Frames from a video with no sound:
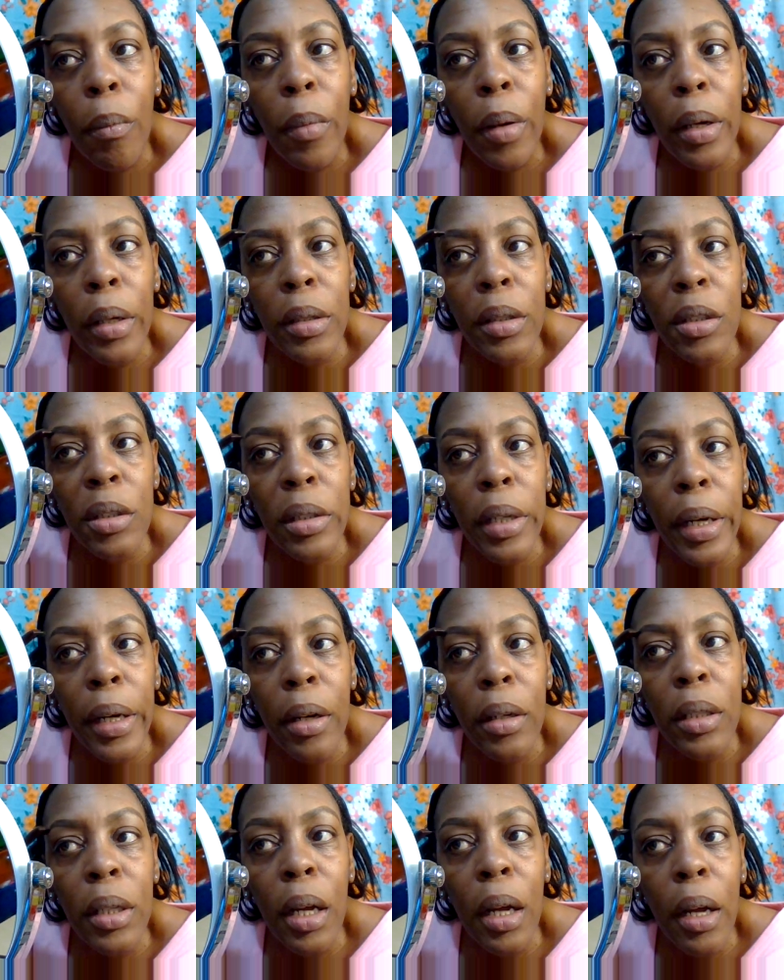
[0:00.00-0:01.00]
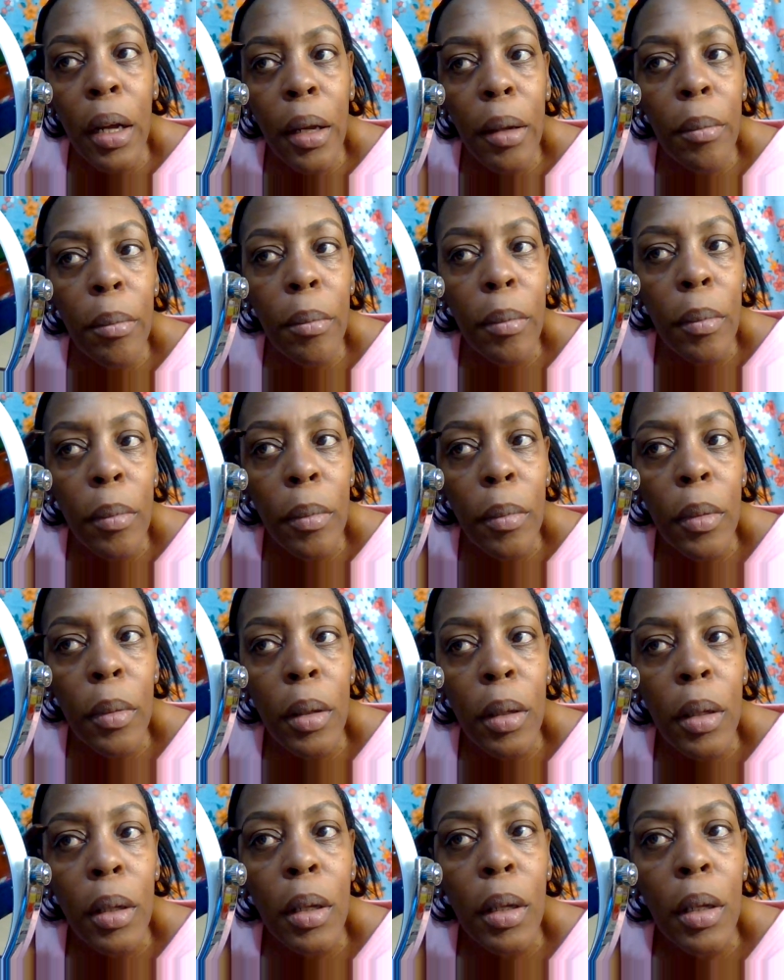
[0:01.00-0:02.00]
And just take your time.
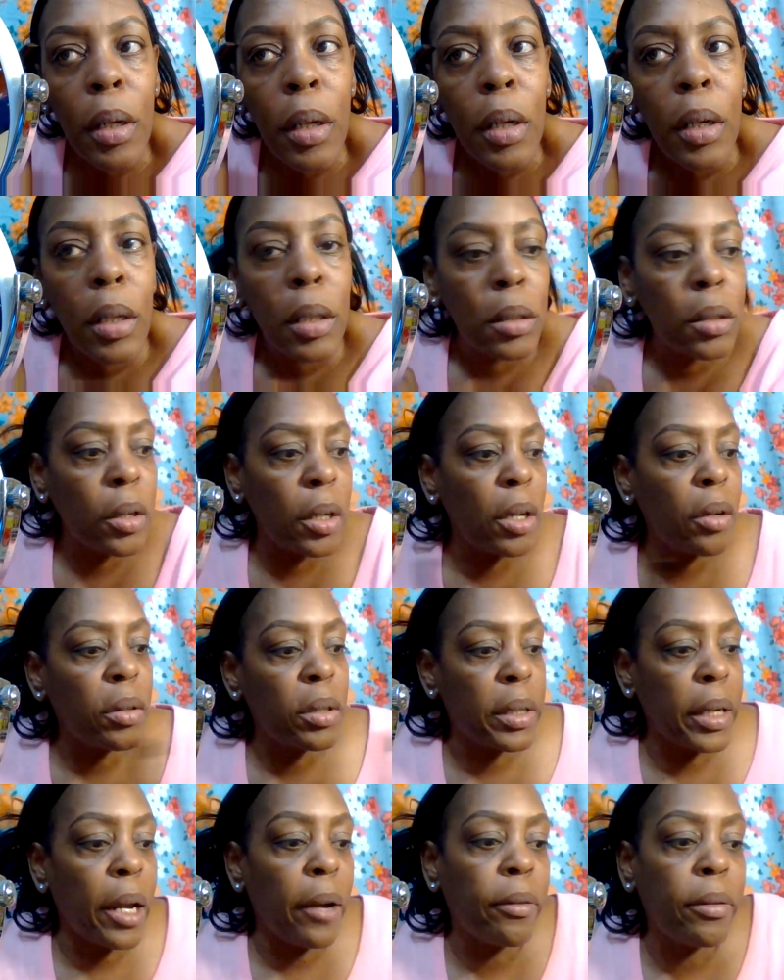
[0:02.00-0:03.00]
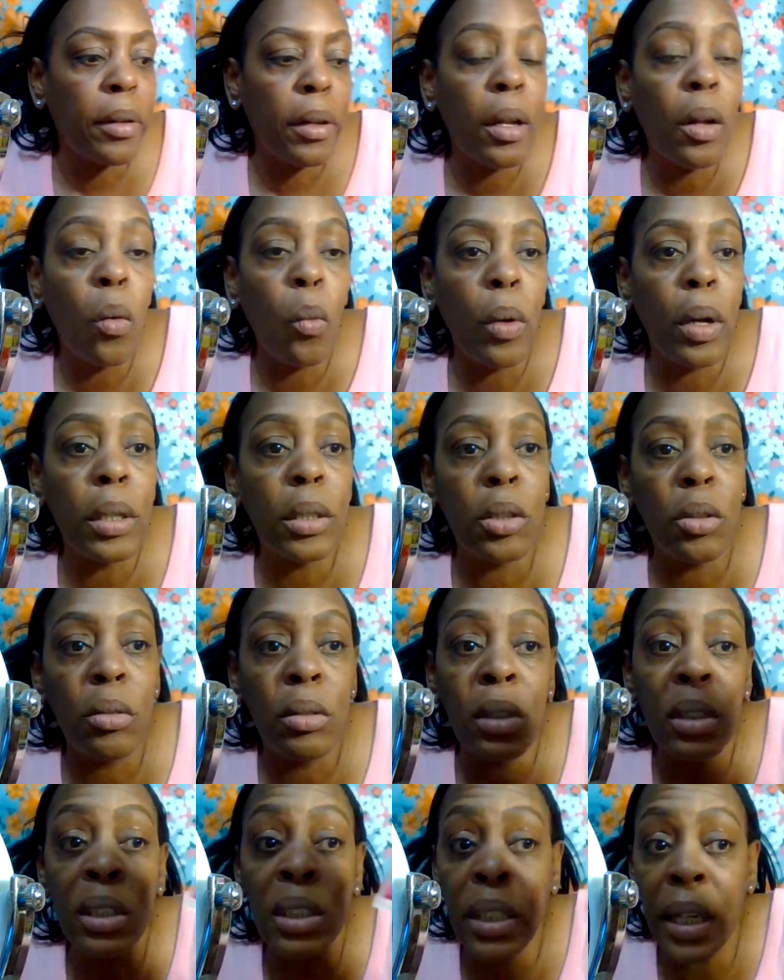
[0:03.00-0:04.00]
So, you'll definitely want to
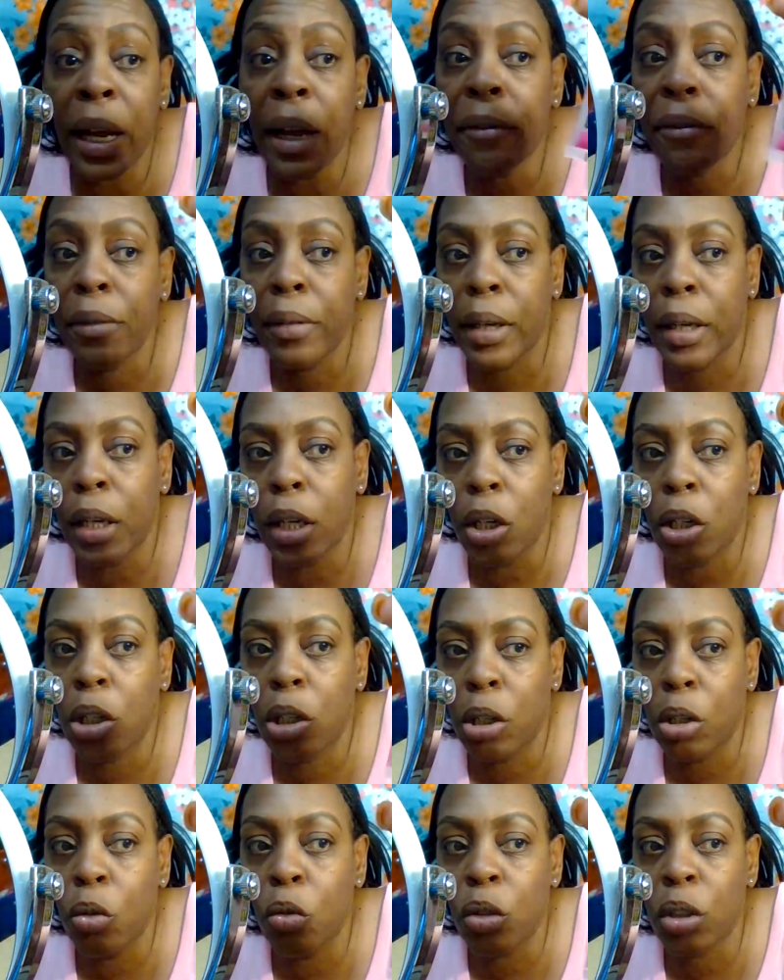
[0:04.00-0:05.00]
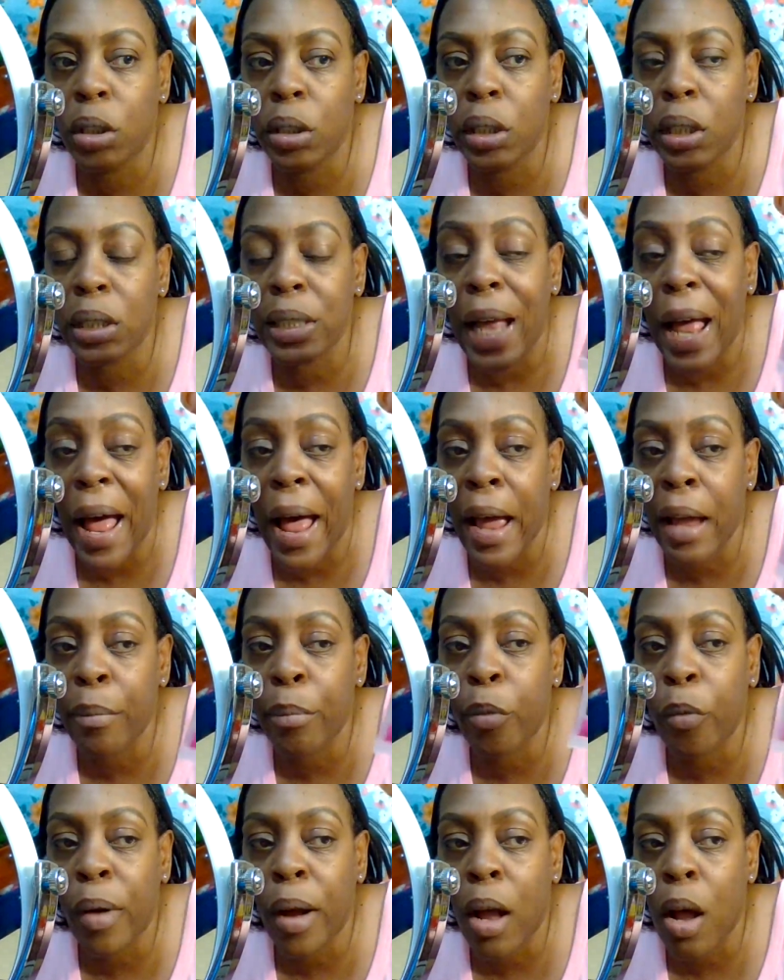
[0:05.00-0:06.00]
definitely use this
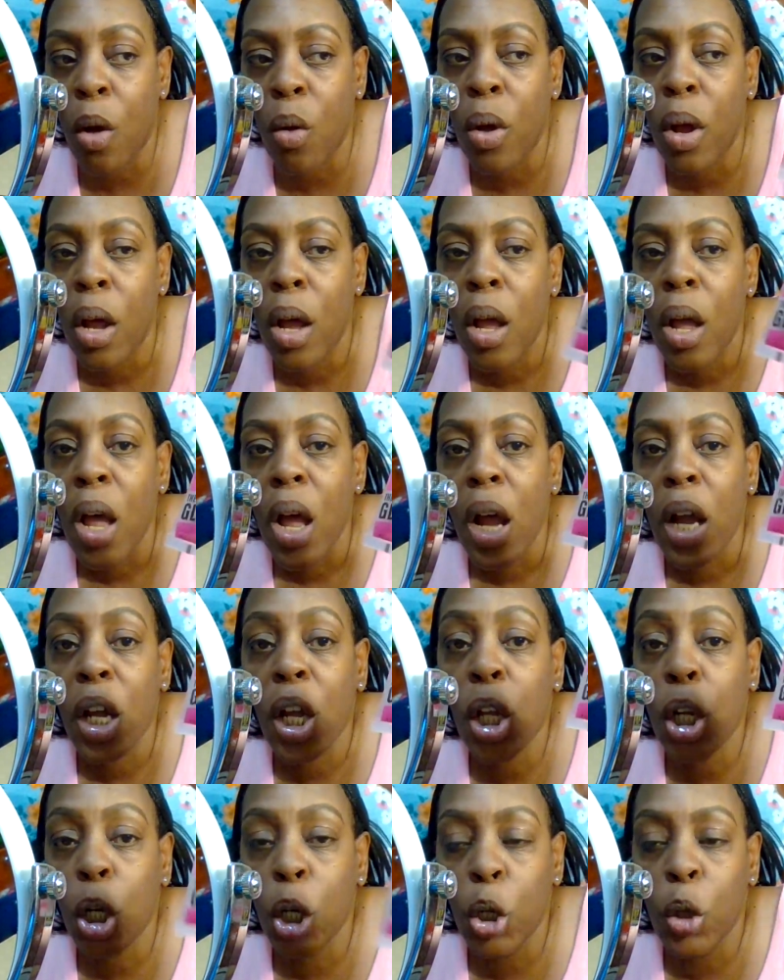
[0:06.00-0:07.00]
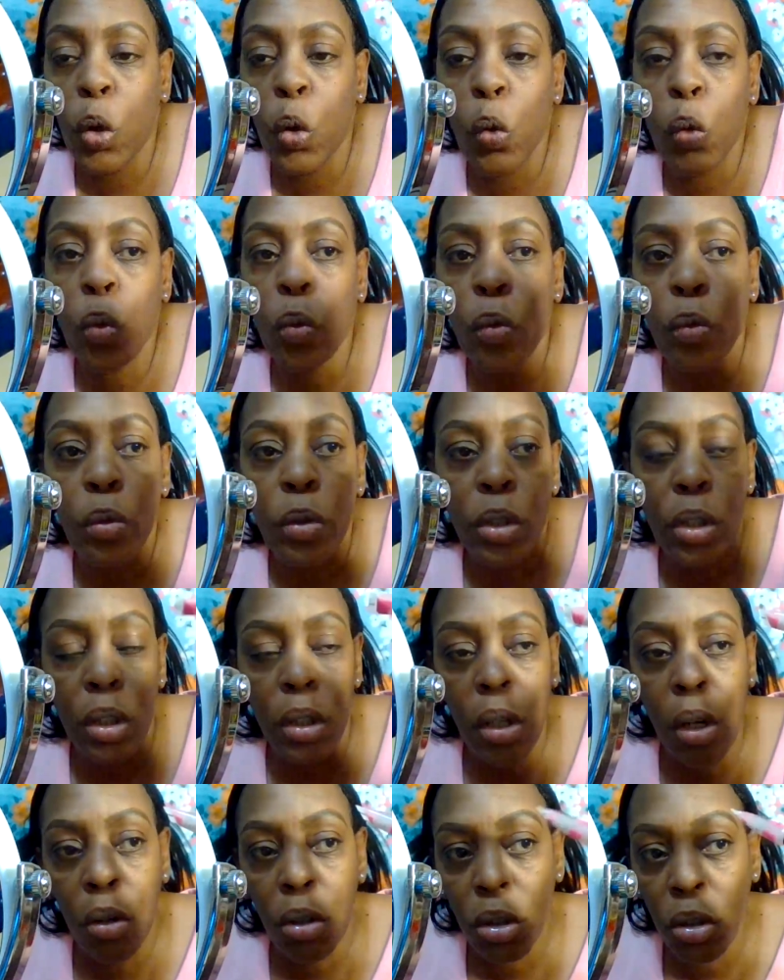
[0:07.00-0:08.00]
eyebrow glue, you
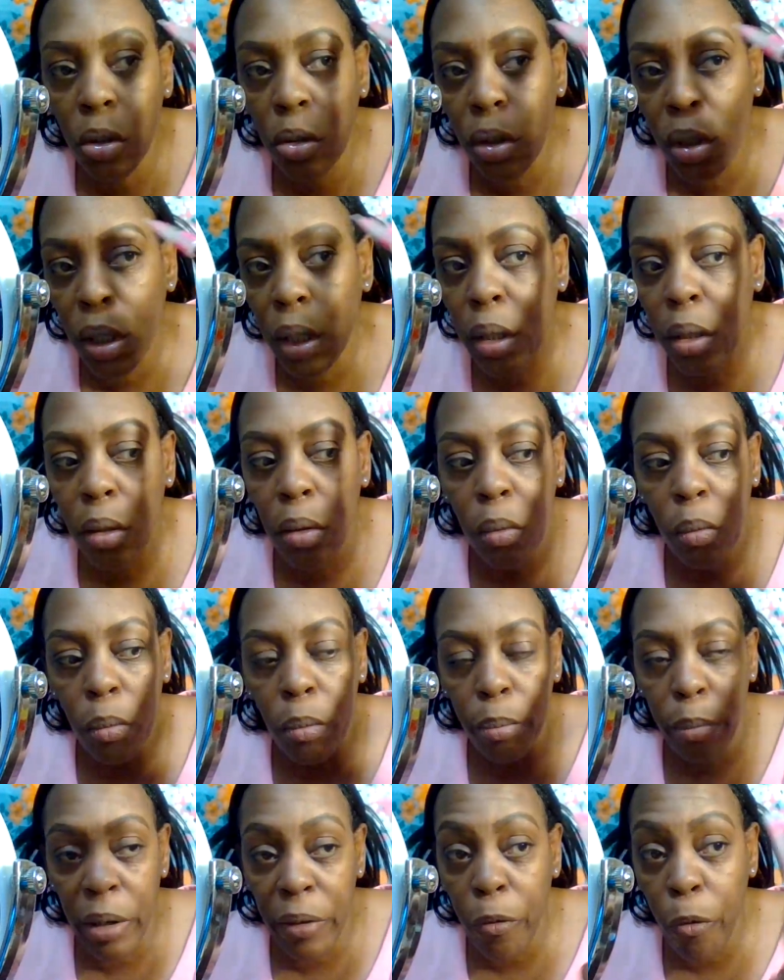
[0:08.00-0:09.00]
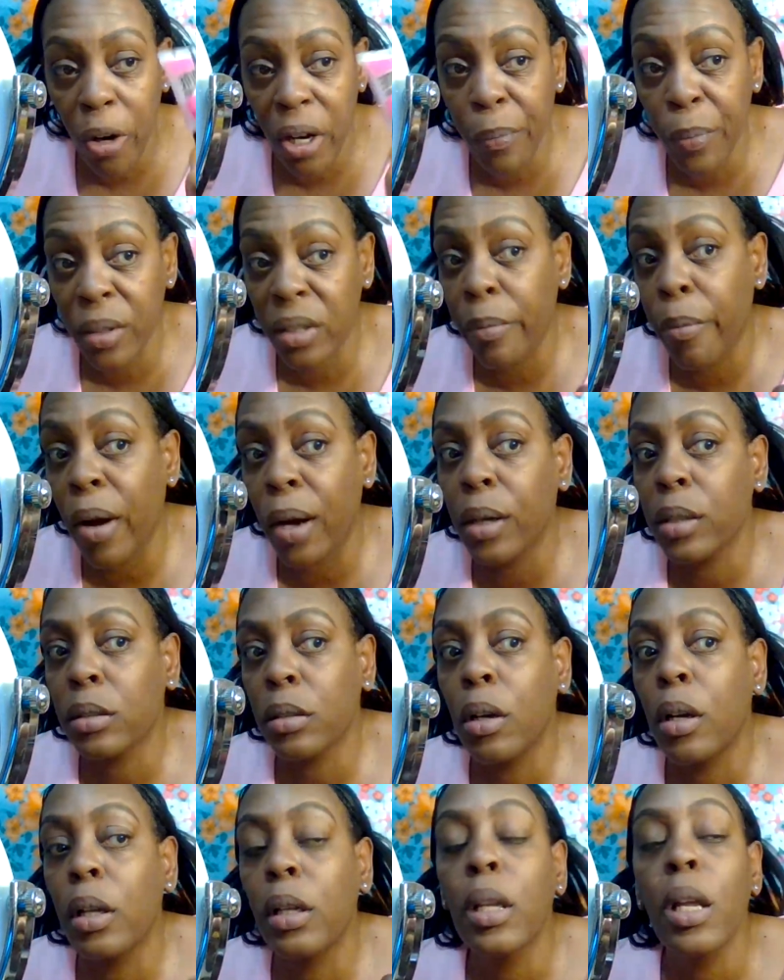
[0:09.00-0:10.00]
know, so you can, before you put the products
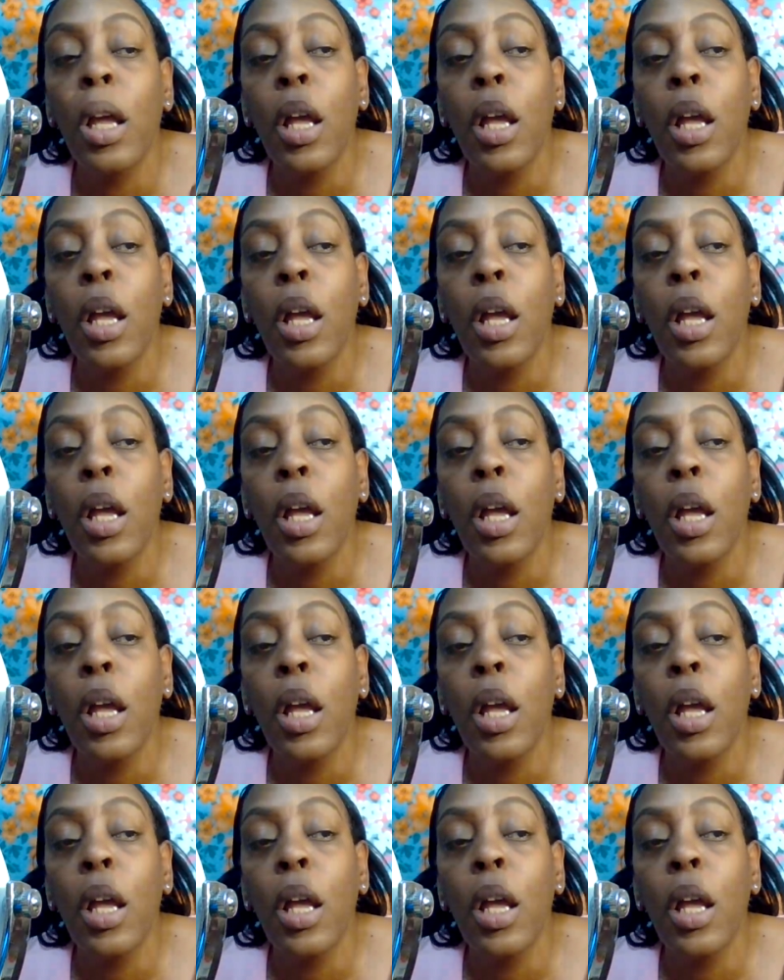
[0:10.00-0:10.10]
on,